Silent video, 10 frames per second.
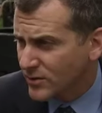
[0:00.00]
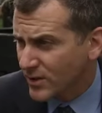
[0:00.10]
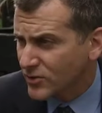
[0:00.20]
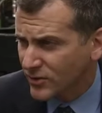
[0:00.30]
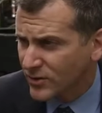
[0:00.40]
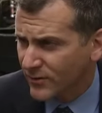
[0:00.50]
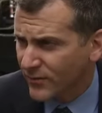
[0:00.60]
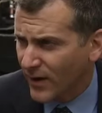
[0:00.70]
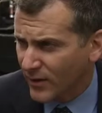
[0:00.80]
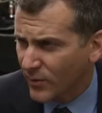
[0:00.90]
essentially to the
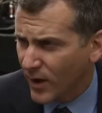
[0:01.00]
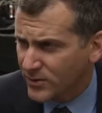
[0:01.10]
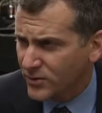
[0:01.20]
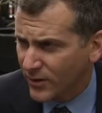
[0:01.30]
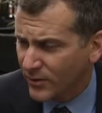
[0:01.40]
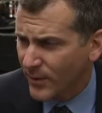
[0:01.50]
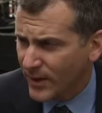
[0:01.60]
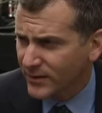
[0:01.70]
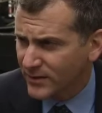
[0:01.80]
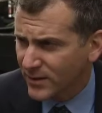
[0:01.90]
final roster that'll
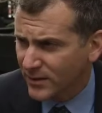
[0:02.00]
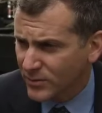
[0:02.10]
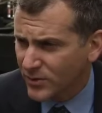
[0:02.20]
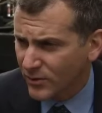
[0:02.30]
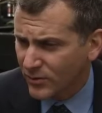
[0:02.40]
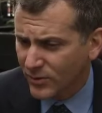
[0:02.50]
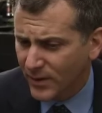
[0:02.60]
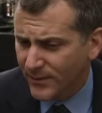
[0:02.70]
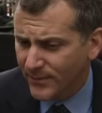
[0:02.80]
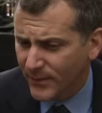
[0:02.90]
make the team.
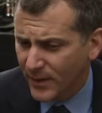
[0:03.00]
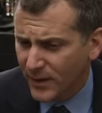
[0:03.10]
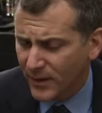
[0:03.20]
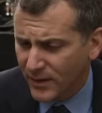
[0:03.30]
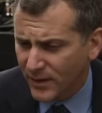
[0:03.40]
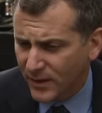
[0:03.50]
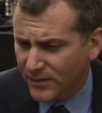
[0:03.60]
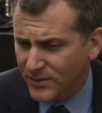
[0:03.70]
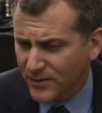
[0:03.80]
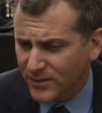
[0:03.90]
So
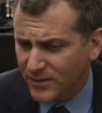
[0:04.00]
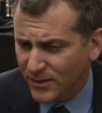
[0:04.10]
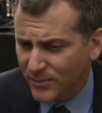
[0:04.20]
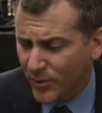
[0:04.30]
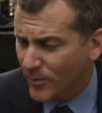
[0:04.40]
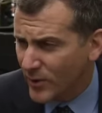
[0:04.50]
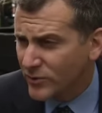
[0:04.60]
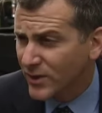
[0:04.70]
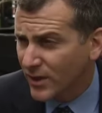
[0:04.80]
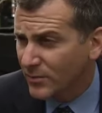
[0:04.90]
this is a premier
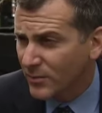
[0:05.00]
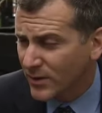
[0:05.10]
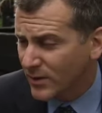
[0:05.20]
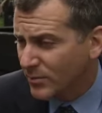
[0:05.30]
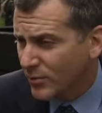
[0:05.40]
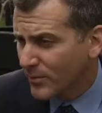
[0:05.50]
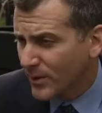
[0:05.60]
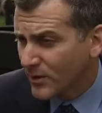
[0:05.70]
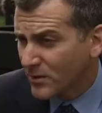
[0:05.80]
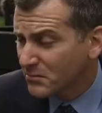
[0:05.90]
team in the
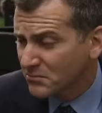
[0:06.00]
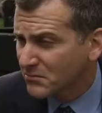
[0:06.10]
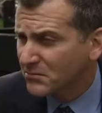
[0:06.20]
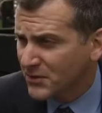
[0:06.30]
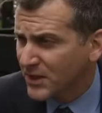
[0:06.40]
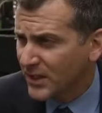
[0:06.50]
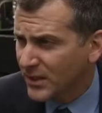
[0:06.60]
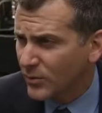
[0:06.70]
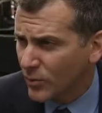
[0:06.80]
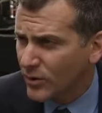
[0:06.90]
premier league
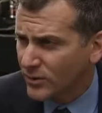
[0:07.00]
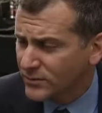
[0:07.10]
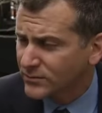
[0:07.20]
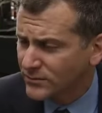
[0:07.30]
in the world.